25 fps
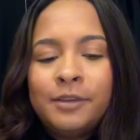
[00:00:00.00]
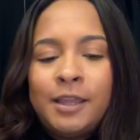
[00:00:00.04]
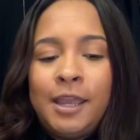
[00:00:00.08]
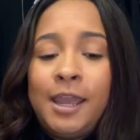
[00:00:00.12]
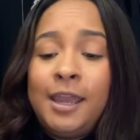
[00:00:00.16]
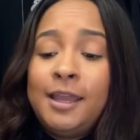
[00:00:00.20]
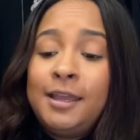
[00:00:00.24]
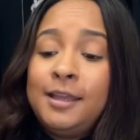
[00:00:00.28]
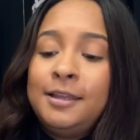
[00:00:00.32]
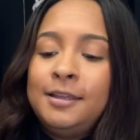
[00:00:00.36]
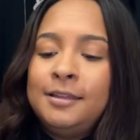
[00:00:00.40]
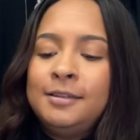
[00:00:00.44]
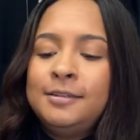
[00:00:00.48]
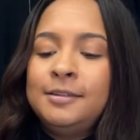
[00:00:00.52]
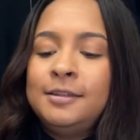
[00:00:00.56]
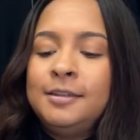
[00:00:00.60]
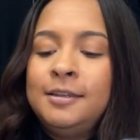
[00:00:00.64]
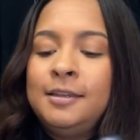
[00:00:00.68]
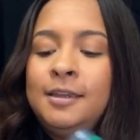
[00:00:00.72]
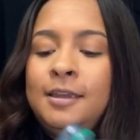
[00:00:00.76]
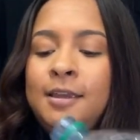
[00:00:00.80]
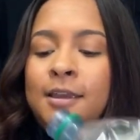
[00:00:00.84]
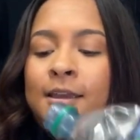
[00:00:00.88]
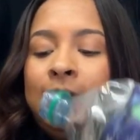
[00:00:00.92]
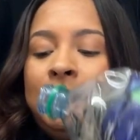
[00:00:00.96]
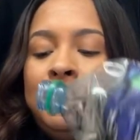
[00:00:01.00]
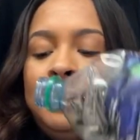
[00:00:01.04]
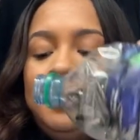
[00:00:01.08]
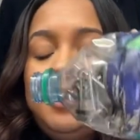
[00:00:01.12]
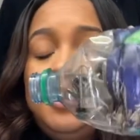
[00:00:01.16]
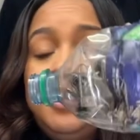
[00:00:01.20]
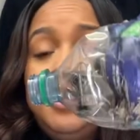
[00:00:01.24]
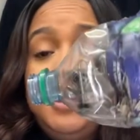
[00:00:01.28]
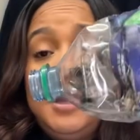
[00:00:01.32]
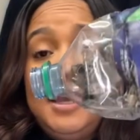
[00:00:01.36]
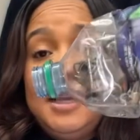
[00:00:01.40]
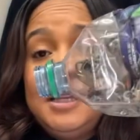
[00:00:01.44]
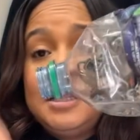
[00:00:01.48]
And
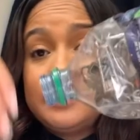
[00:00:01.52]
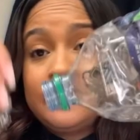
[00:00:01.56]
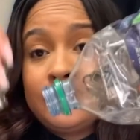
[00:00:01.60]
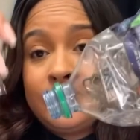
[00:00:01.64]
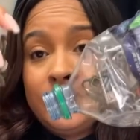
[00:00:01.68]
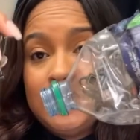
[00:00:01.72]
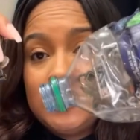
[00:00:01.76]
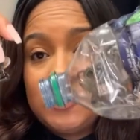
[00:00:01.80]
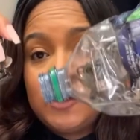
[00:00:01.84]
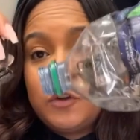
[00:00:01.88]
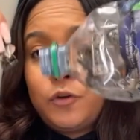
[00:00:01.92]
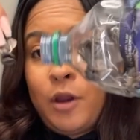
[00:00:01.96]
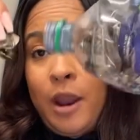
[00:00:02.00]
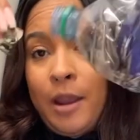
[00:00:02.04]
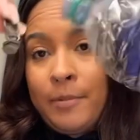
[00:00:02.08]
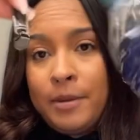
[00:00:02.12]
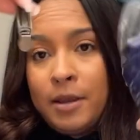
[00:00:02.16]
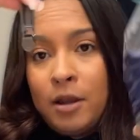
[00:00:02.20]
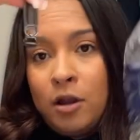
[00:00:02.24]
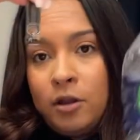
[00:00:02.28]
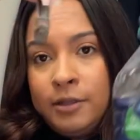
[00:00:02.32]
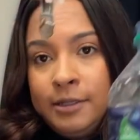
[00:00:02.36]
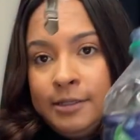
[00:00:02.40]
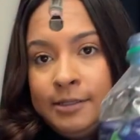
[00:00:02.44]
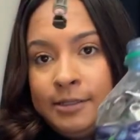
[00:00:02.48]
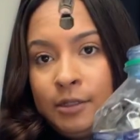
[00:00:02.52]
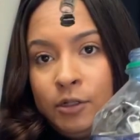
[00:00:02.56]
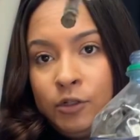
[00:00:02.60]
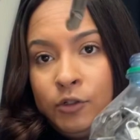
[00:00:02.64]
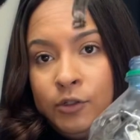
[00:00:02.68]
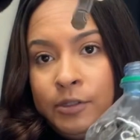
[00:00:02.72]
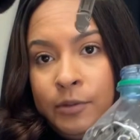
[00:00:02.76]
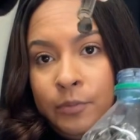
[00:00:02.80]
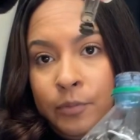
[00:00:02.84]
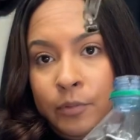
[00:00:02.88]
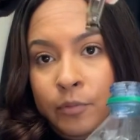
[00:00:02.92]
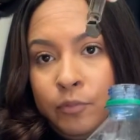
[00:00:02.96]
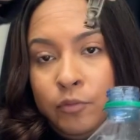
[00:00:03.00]
it's first grabbing all these little
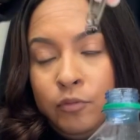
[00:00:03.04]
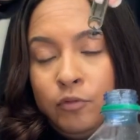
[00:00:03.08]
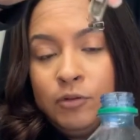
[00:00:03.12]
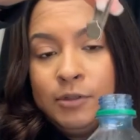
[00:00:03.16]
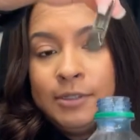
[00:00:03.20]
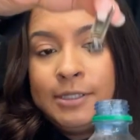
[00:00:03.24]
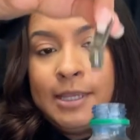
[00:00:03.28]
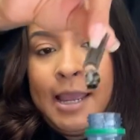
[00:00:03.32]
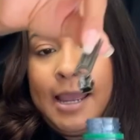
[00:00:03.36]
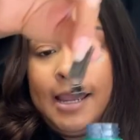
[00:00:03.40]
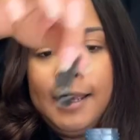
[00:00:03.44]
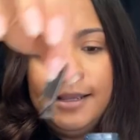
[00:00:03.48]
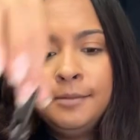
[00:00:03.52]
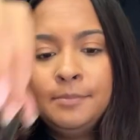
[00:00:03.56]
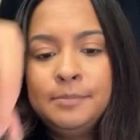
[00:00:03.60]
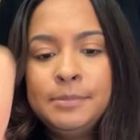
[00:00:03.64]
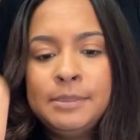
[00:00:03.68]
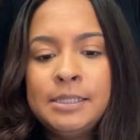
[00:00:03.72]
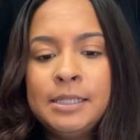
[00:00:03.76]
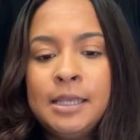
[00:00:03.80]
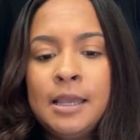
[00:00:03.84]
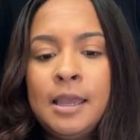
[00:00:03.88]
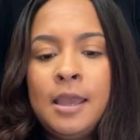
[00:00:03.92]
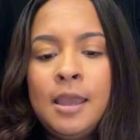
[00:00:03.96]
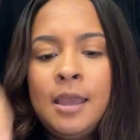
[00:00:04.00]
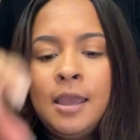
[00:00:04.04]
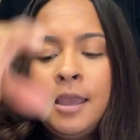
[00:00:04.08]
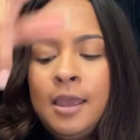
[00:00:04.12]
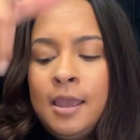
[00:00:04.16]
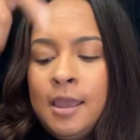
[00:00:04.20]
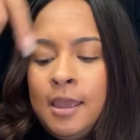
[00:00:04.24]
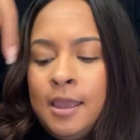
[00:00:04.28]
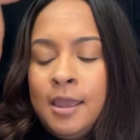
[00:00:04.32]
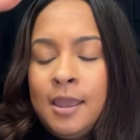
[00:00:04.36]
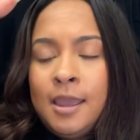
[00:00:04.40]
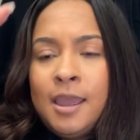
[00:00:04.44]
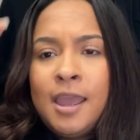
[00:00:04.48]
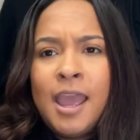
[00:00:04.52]
zipper pull tabs
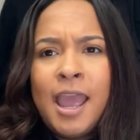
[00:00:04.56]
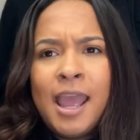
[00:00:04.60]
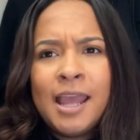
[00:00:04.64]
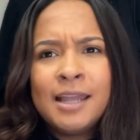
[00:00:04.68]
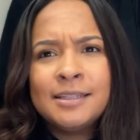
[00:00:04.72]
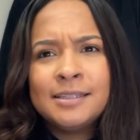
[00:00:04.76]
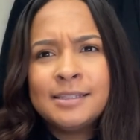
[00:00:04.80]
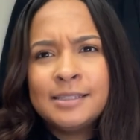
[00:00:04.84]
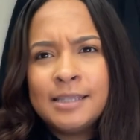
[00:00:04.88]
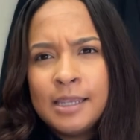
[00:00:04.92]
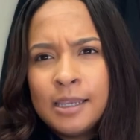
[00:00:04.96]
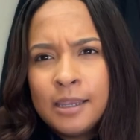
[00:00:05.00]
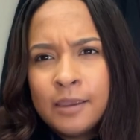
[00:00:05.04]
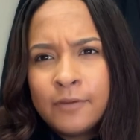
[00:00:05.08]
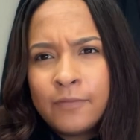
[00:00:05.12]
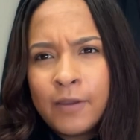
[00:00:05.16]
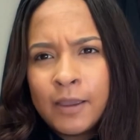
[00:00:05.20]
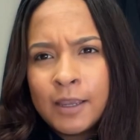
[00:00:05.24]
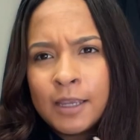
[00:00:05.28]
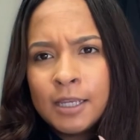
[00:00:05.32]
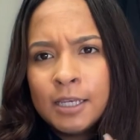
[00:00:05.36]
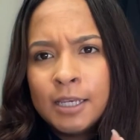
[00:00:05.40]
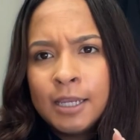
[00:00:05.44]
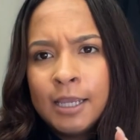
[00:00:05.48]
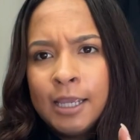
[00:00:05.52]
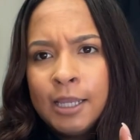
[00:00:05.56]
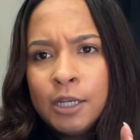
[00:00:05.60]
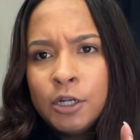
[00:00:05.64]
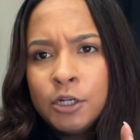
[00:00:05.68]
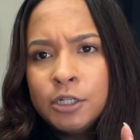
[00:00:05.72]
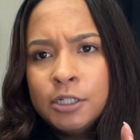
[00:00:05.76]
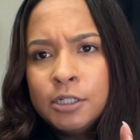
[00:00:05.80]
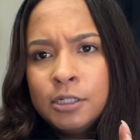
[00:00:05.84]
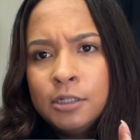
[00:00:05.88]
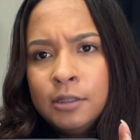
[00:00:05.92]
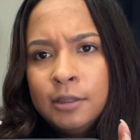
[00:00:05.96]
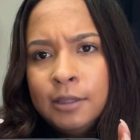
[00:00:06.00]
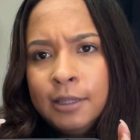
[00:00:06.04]
and seeing if I can
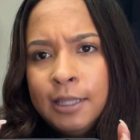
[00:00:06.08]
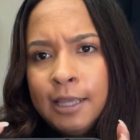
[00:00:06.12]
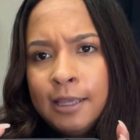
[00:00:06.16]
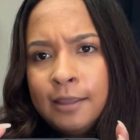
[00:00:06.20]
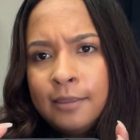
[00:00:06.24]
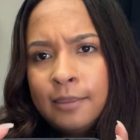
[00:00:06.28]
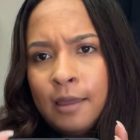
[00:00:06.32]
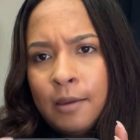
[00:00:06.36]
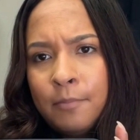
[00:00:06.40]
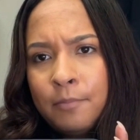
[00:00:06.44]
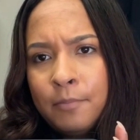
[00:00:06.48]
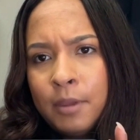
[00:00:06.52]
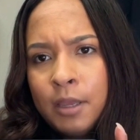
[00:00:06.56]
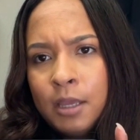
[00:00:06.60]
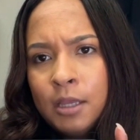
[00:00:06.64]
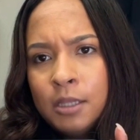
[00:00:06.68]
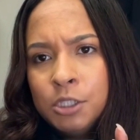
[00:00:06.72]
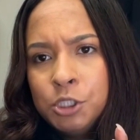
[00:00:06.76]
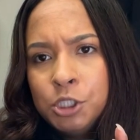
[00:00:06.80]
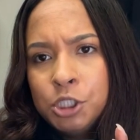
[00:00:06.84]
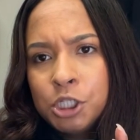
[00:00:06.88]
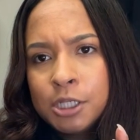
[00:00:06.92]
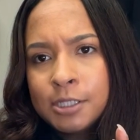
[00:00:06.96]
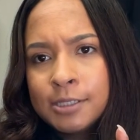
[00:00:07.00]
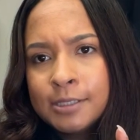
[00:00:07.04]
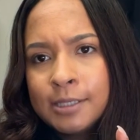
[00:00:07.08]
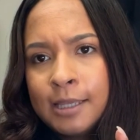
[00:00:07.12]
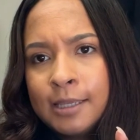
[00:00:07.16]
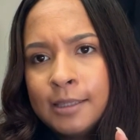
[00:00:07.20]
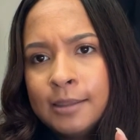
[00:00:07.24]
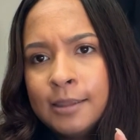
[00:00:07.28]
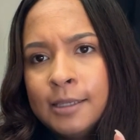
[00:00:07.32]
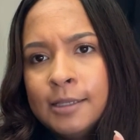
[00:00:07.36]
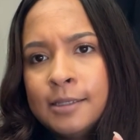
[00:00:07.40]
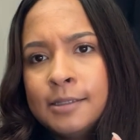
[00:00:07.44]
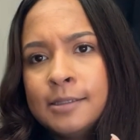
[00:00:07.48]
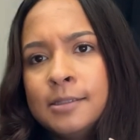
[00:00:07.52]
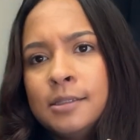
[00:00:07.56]
interlink them just like
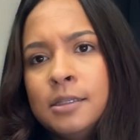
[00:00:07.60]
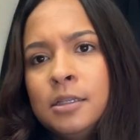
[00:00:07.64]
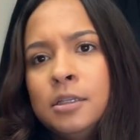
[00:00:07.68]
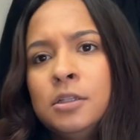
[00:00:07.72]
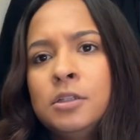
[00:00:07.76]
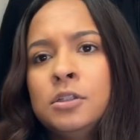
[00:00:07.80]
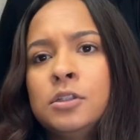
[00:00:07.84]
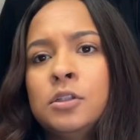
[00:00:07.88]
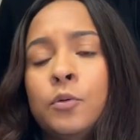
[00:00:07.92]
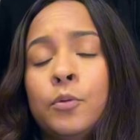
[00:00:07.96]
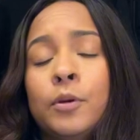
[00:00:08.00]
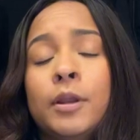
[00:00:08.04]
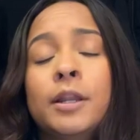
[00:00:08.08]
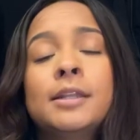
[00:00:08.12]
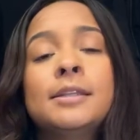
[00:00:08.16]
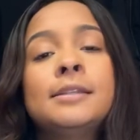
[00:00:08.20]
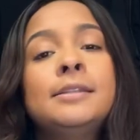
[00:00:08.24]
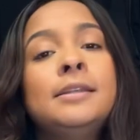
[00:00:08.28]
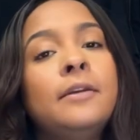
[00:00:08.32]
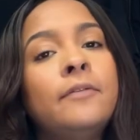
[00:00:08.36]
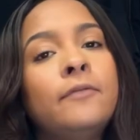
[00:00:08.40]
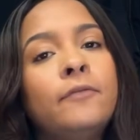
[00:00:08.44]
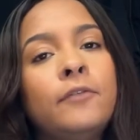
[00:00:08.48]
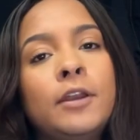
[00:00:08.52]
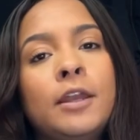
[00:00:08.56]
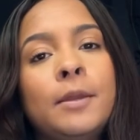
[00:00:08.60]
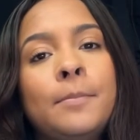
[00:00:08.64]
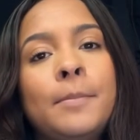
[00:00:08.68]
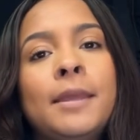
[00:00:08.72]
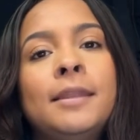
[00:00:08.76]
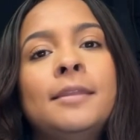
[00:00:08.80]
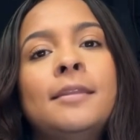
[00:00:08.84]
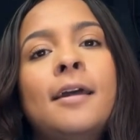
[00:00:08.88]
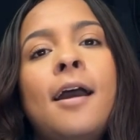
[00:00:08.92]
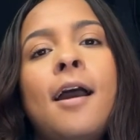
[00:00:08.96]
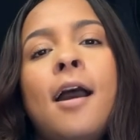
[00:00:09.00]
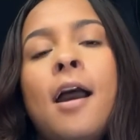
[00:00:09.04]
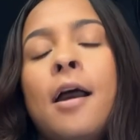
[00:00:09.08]
this. So we're gonna see if we can make
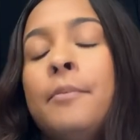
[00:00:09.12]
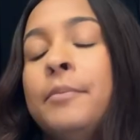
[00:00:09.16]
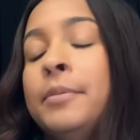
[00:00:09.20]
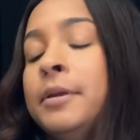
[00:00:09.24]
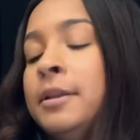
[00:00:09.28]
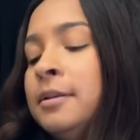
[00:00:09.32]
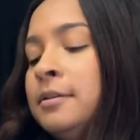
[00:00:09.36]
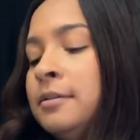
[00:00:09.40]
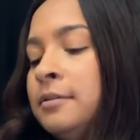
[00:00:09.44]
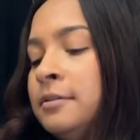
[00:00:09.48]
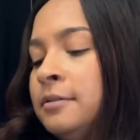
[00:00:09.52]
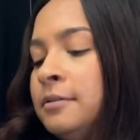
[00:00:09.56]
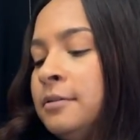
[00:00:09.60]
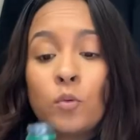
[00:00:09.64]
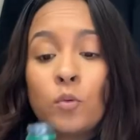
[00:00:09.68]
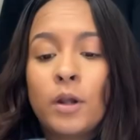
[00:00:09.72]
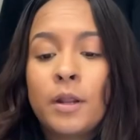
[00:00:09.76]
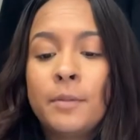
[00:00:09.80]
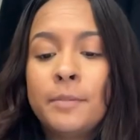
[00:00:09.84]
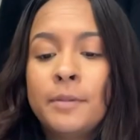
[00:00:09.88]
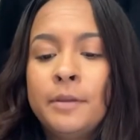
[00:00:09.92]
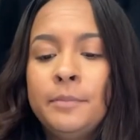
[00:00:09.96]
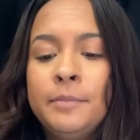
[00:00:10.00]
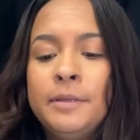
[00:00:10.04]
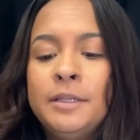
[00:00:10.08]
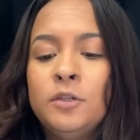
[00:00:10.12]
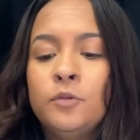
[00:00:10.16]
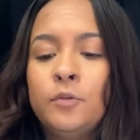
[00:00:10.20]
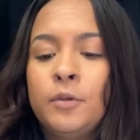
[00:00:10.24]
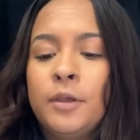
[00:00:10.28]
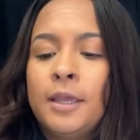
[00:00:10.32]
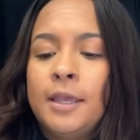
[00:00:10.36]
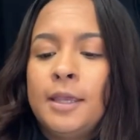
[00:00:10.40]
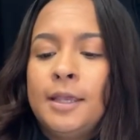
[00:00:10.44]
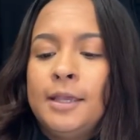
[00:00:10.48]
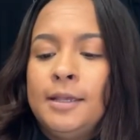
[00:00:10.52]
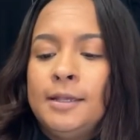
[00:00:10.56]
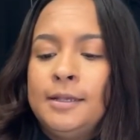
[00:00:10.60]
that happen. I'm gonna be
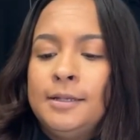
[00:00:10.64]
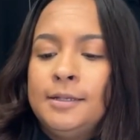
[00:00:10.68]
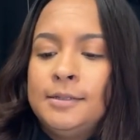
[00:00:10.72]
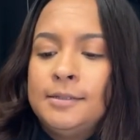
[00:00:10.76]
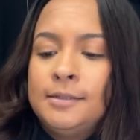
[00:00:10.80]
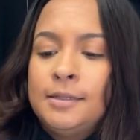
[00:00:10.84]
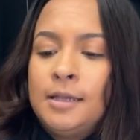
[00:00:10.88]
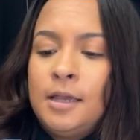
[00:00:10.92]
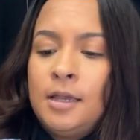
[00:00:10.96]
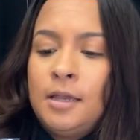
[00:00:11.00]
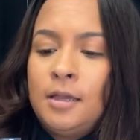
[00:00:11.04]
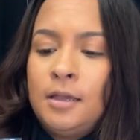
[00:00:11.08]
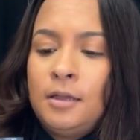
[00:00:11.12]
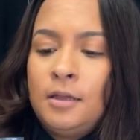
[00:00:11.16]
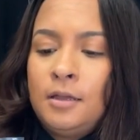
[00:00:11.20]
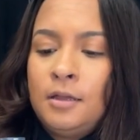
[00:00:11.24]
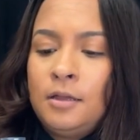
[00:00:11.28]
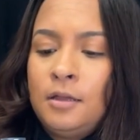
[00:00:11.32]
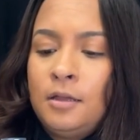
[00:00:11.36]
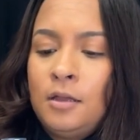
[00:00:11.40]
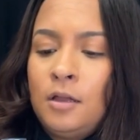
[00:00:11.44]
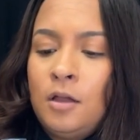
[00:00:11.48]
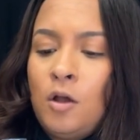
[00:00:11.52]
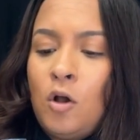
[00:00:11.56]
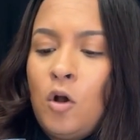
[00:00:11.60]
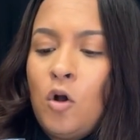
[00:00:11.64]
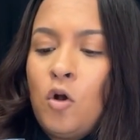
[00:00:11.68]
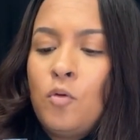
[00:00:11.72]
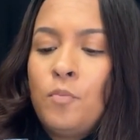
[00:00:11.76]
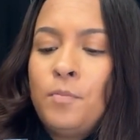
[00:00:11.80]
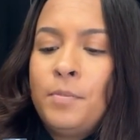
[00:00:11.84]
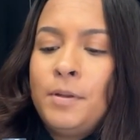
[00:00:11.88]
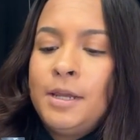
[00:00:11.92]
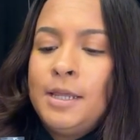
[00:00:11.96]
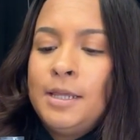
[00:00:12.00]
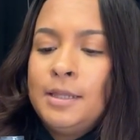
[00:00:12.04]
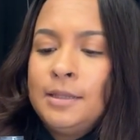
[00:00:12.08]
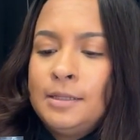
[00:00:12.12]
doing is
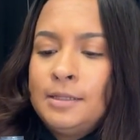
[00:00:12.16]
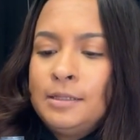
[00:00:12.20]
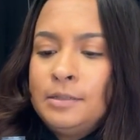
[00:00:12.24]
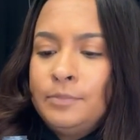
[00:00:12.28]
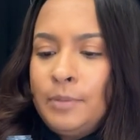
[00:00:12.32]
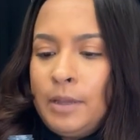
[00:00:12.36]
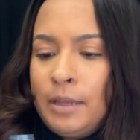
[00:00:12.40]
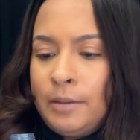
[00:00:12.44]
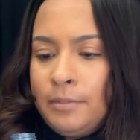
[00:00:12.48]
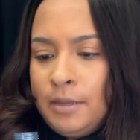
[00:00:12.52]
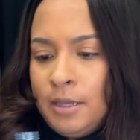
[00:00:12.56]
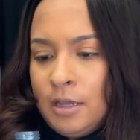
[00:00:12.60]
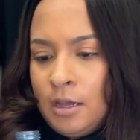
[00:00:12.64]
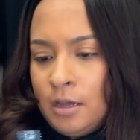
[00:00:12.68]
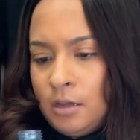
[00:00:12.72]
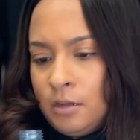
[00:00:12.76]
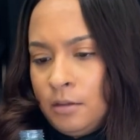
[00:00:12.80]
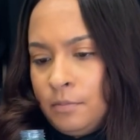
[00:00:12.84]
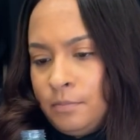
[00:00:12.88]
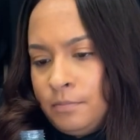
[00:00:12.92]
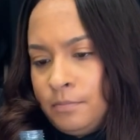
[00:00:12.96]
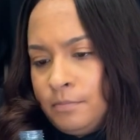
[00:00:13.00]
opening this baby up.